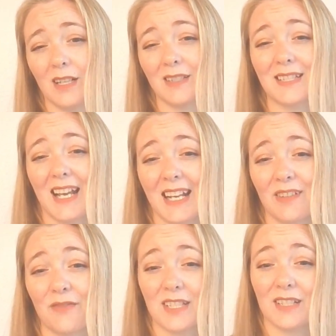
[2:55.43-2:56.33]
and decide
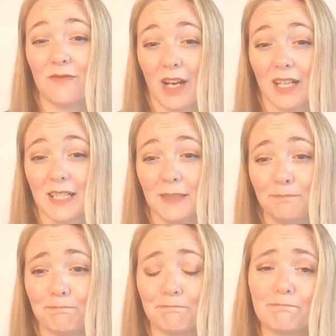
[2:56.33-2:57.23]
if it's
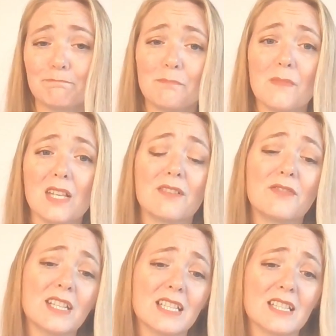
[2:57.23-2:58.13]
infected. If
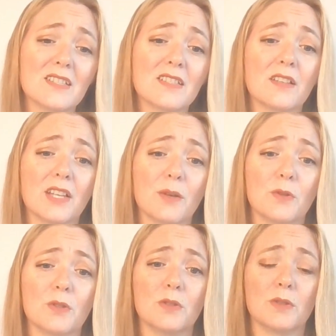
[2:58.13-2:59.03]
it is, they
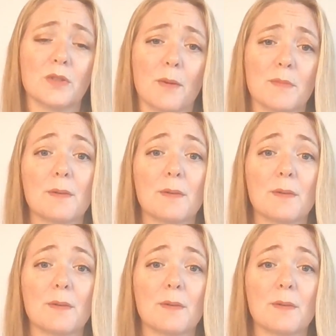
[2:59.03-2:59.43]
will